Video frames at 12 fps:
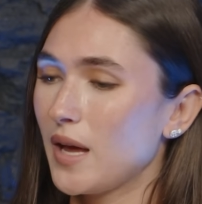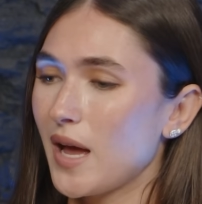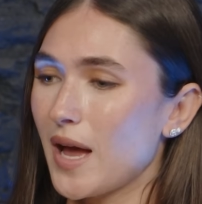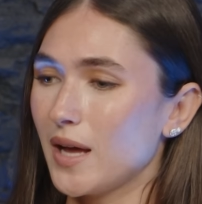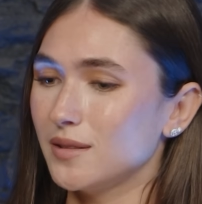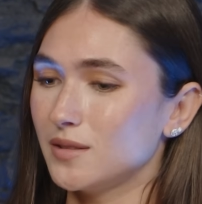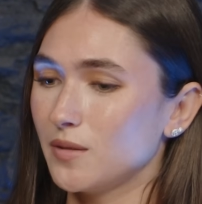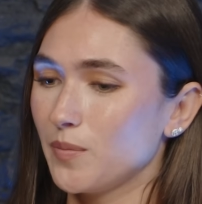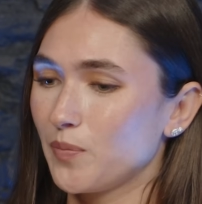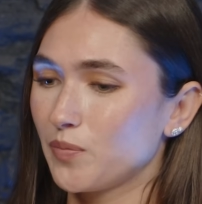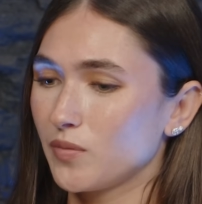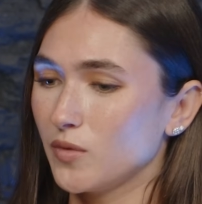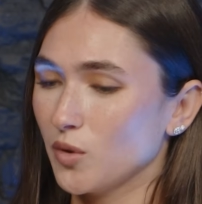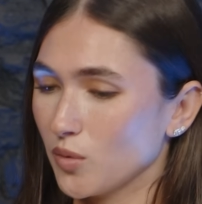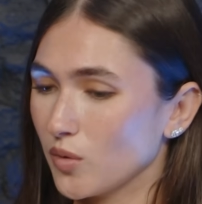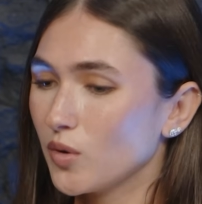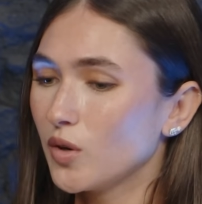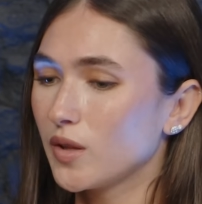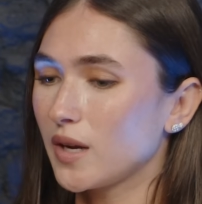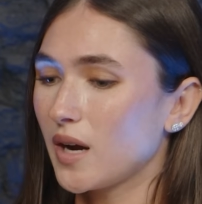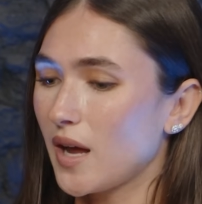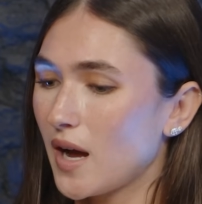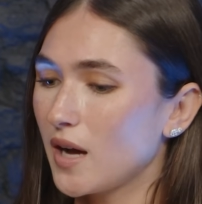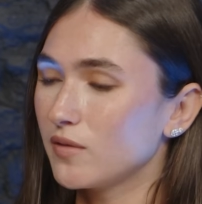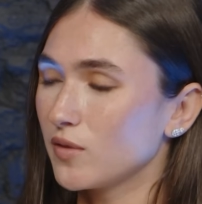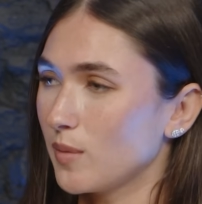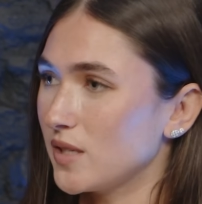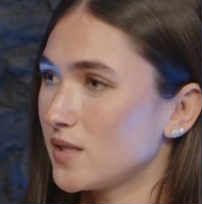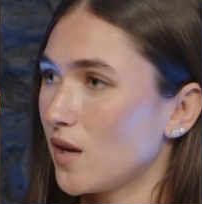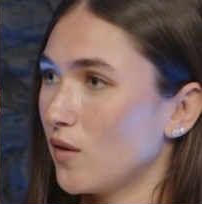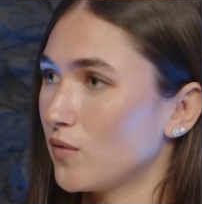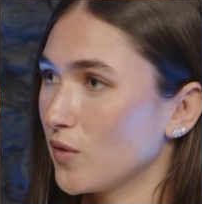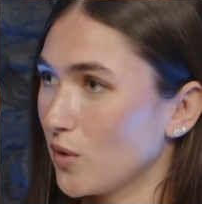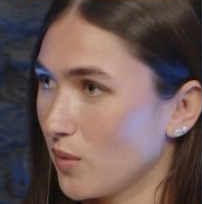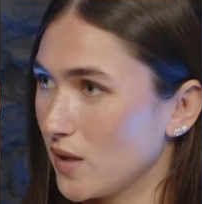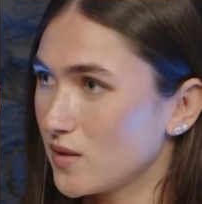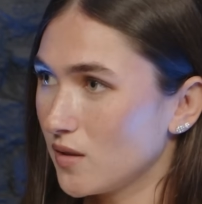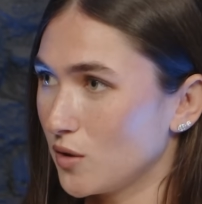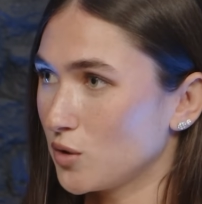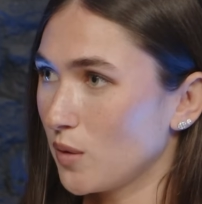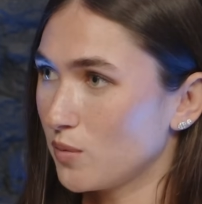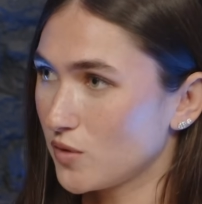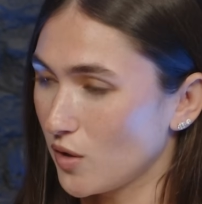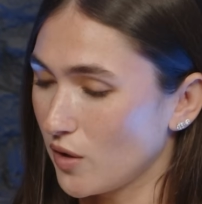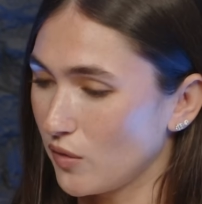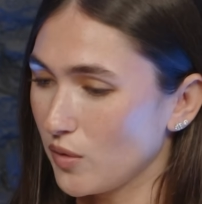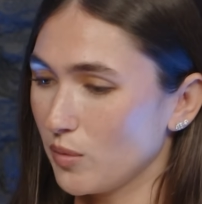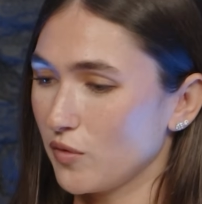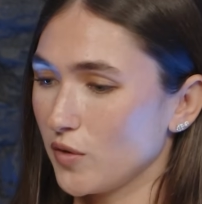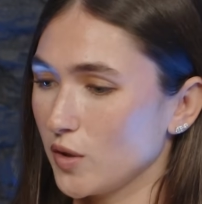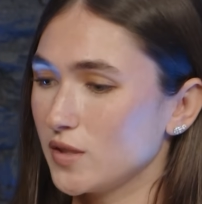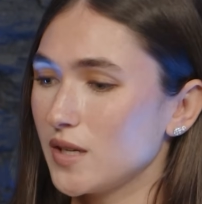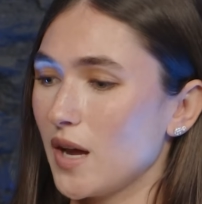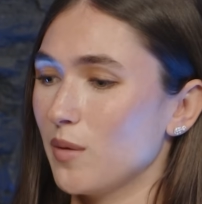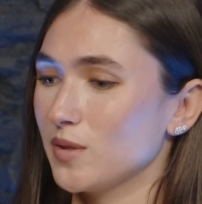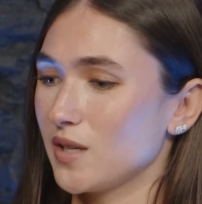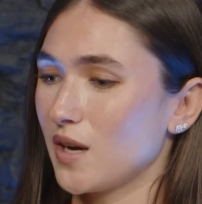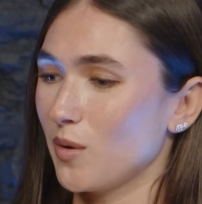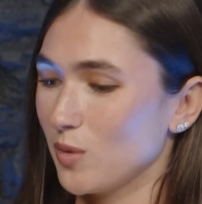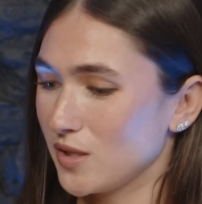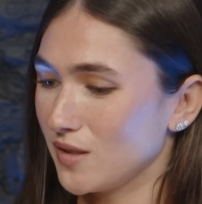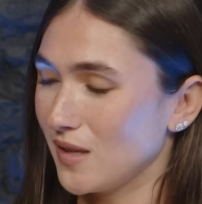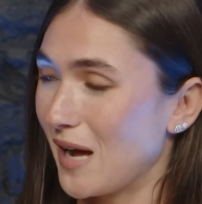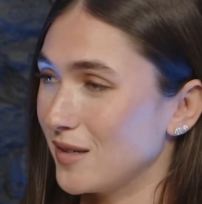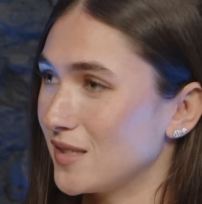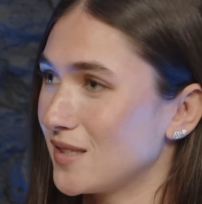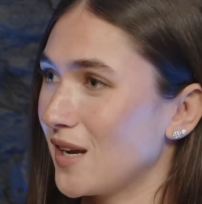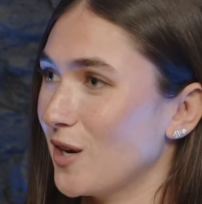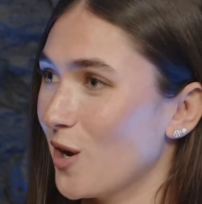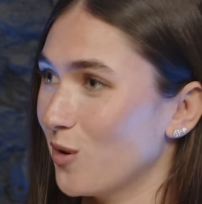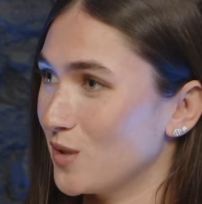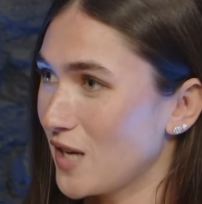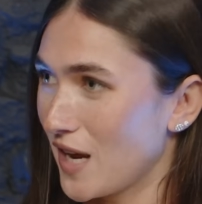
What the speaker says: And the rule that I had for myself for the rest of the trip, starting from the first day, was that I wasn't allowed to say no to